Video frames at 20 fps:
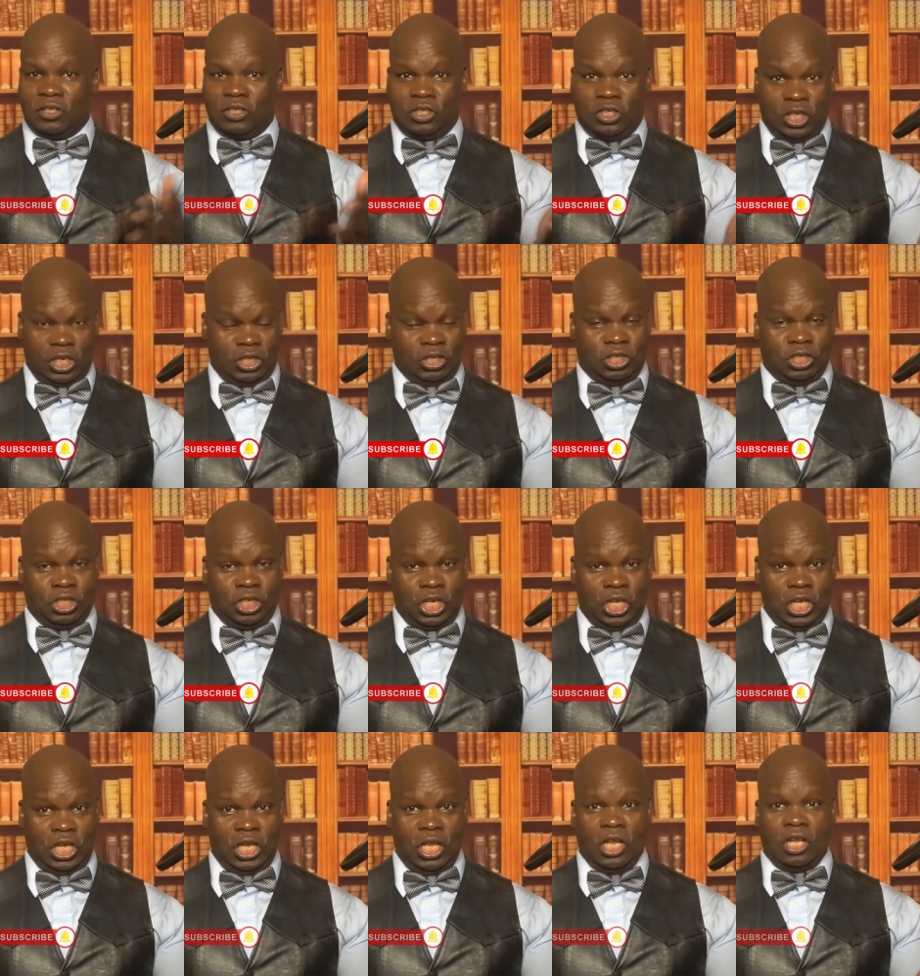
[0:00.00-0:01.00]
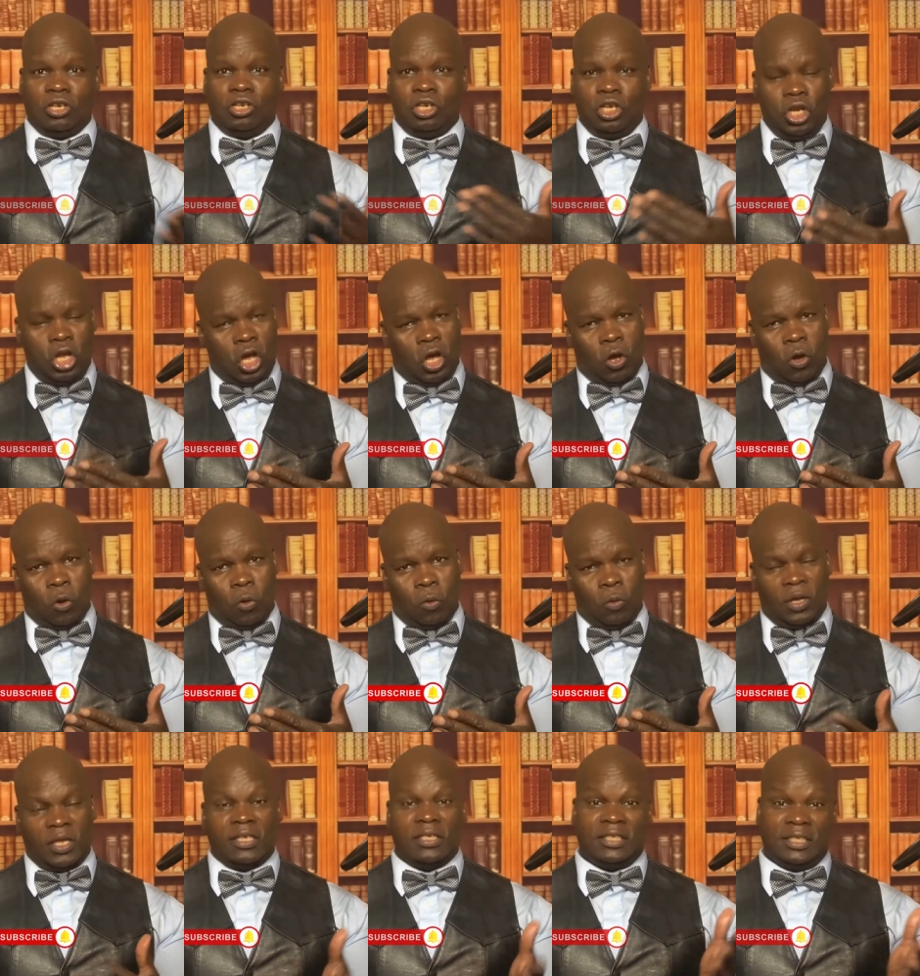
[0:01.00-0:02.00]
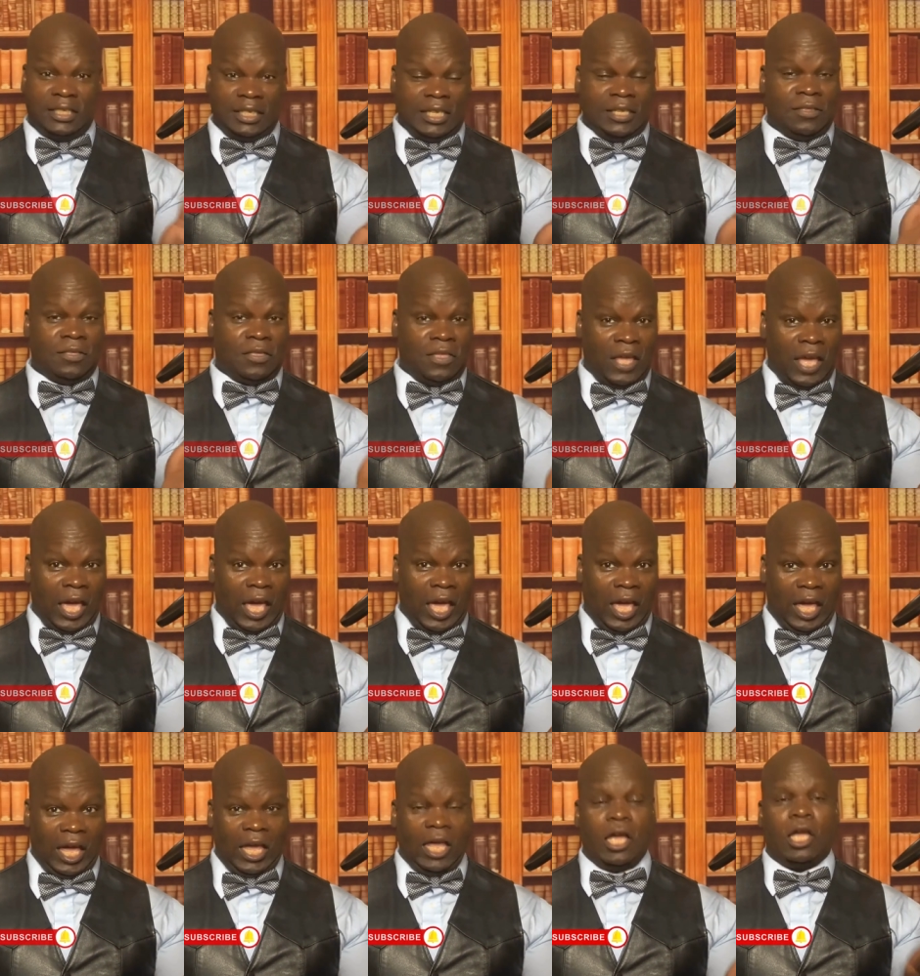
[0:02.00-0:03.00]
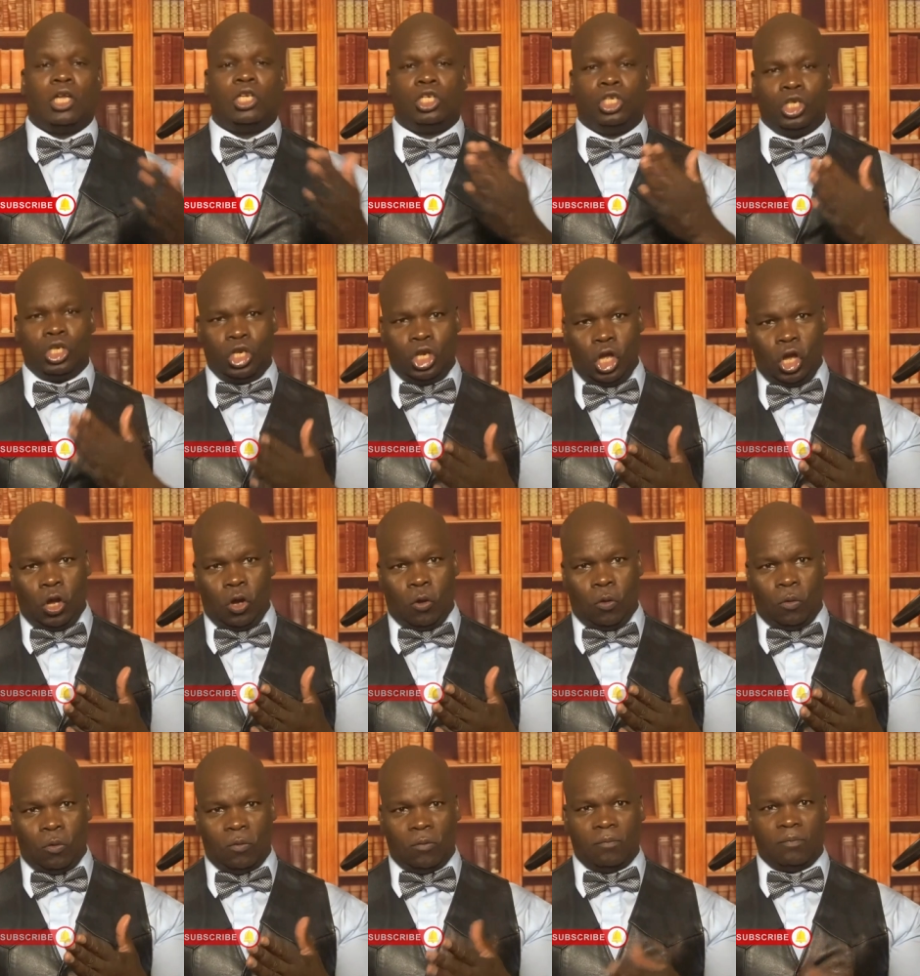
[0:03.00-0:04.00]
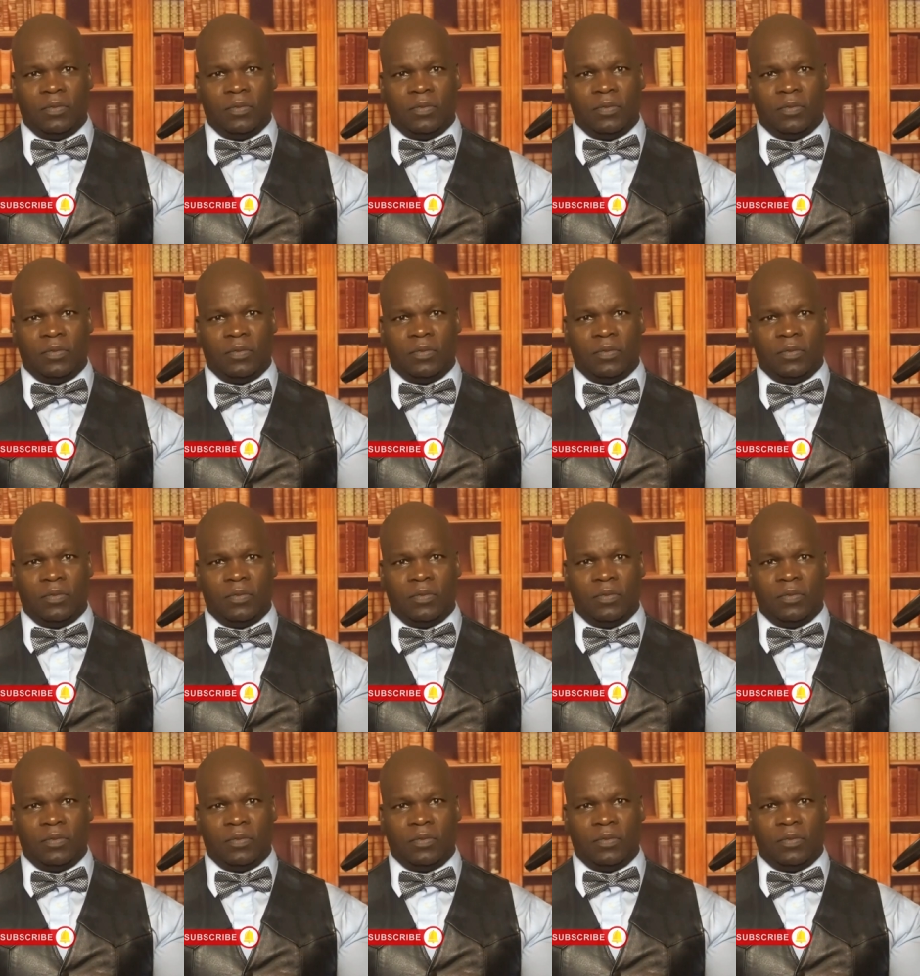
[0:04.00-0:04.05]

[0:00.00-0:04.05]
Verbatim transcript: Did she? No. Did they? No.